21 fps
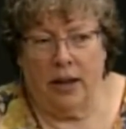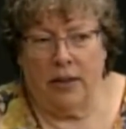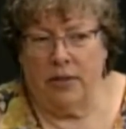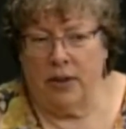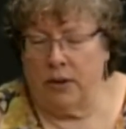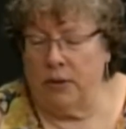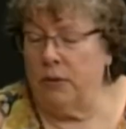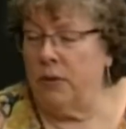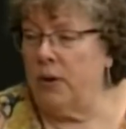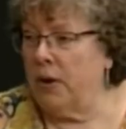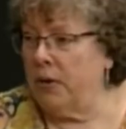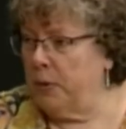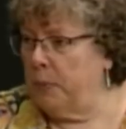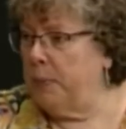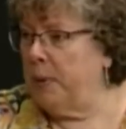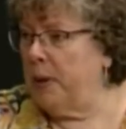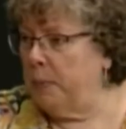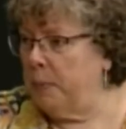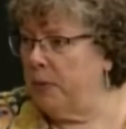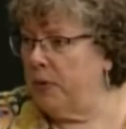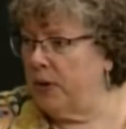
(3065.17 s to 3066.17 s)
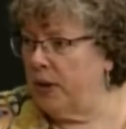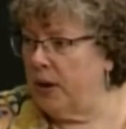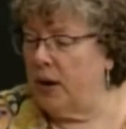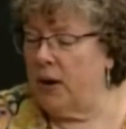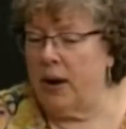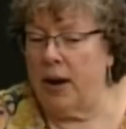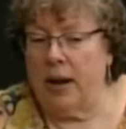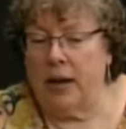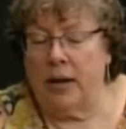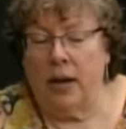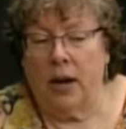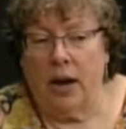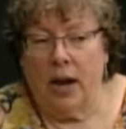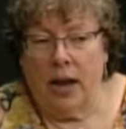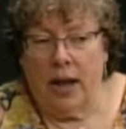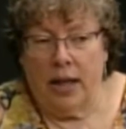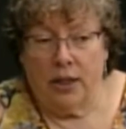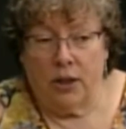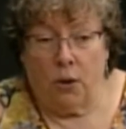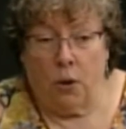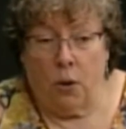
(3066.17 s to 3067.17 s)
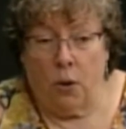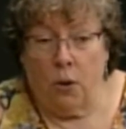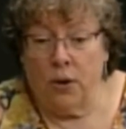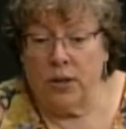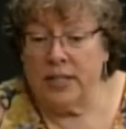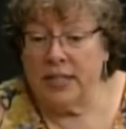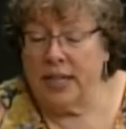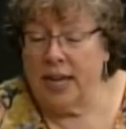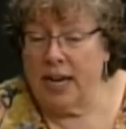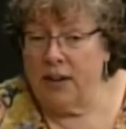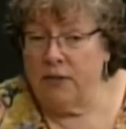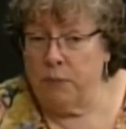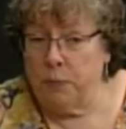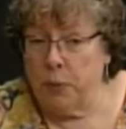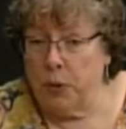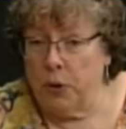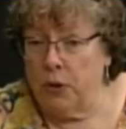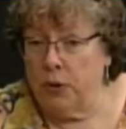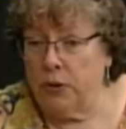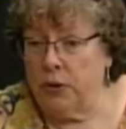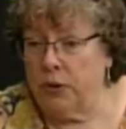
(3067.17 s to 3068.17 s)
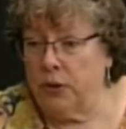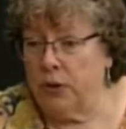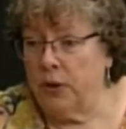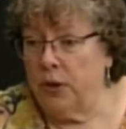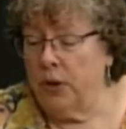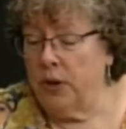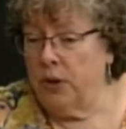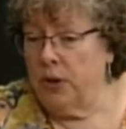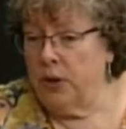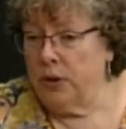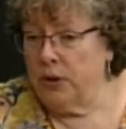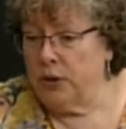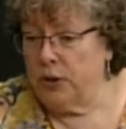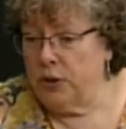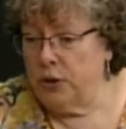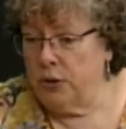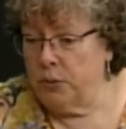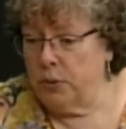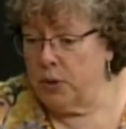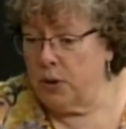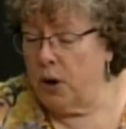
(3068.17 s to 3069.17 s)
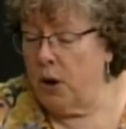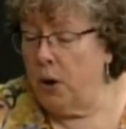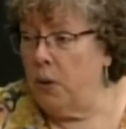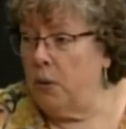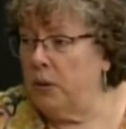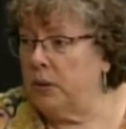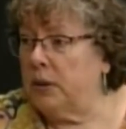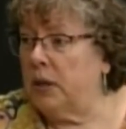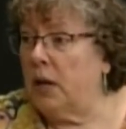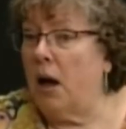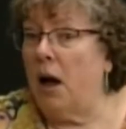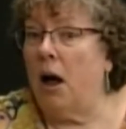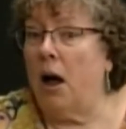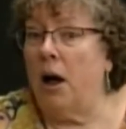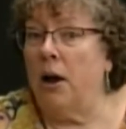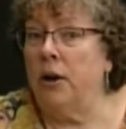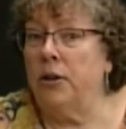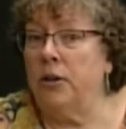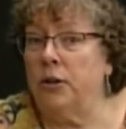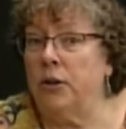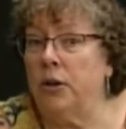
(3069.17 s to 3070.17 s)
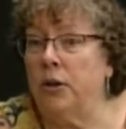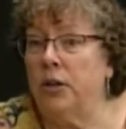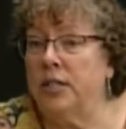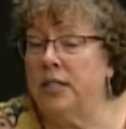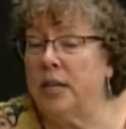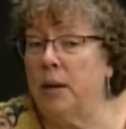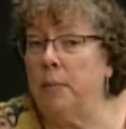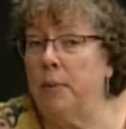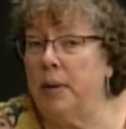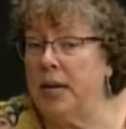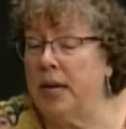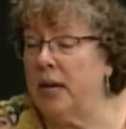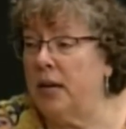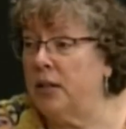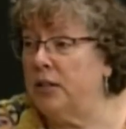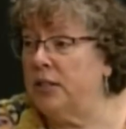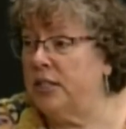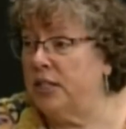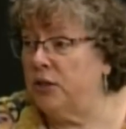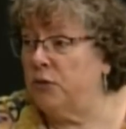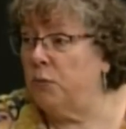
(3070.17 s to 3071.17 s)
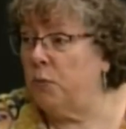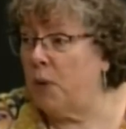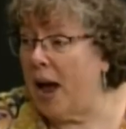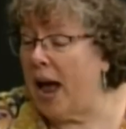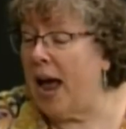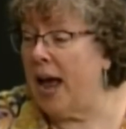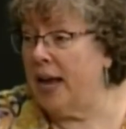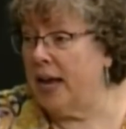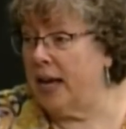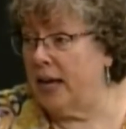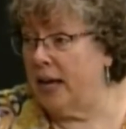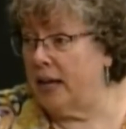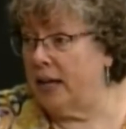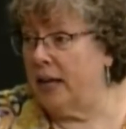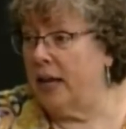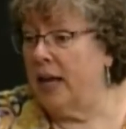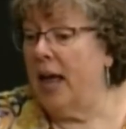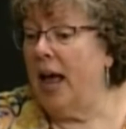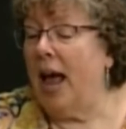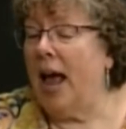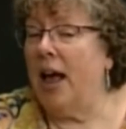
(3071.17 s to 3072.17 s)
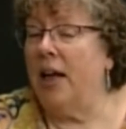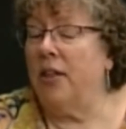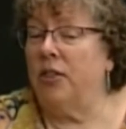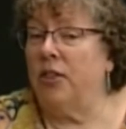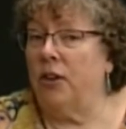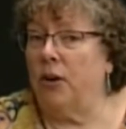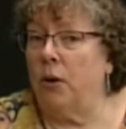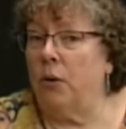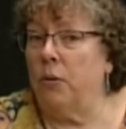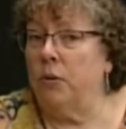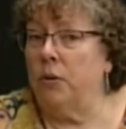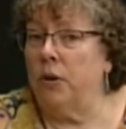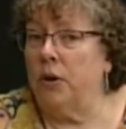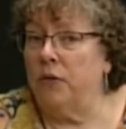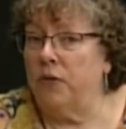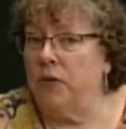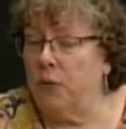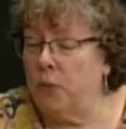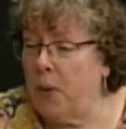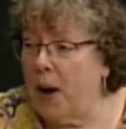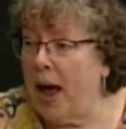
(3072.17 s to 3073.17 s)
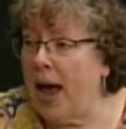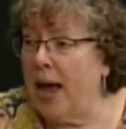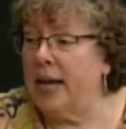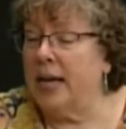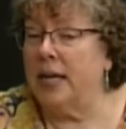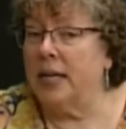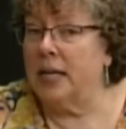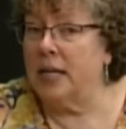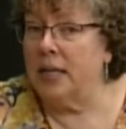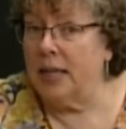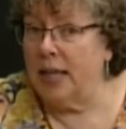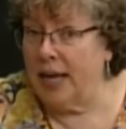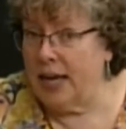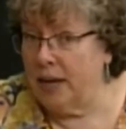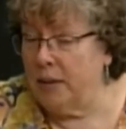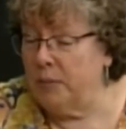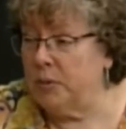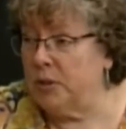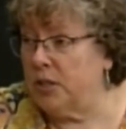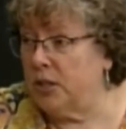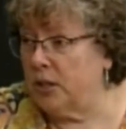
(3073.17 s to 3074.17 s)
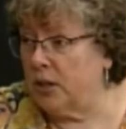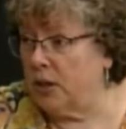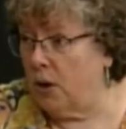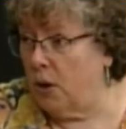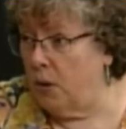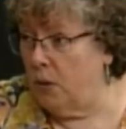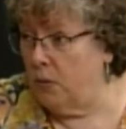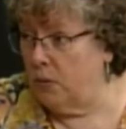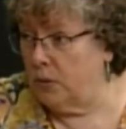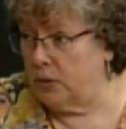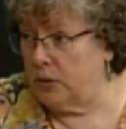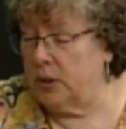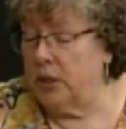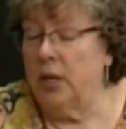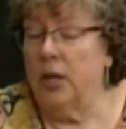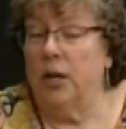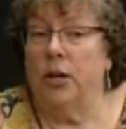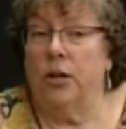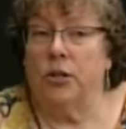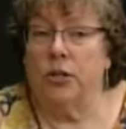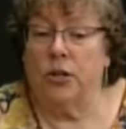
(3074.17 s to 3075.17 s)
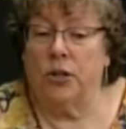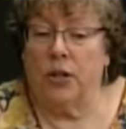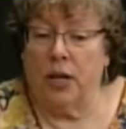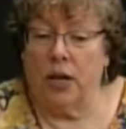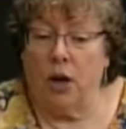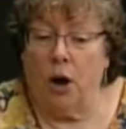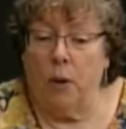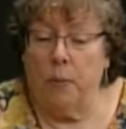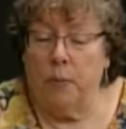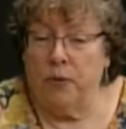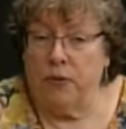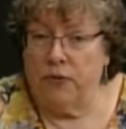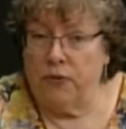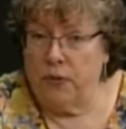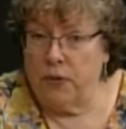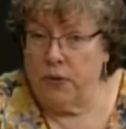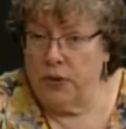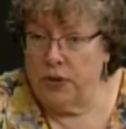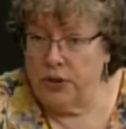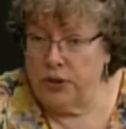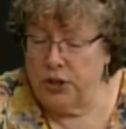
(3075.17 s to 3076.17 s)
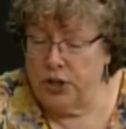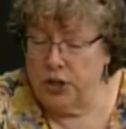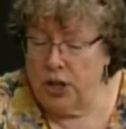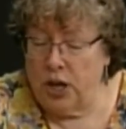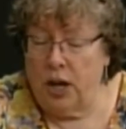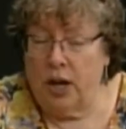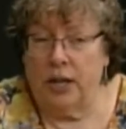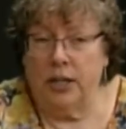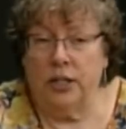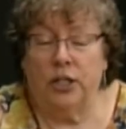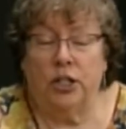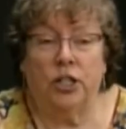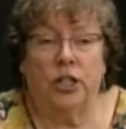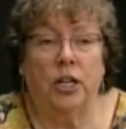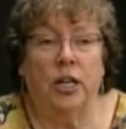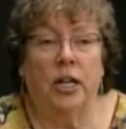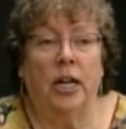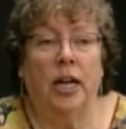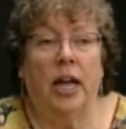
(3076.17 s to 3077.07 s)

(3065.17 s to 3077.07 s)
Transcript: there are other people there, and the horse gave birth to a colt under somebody else's wagon, and the owner of the wagon claims the colt. So they go before the judge,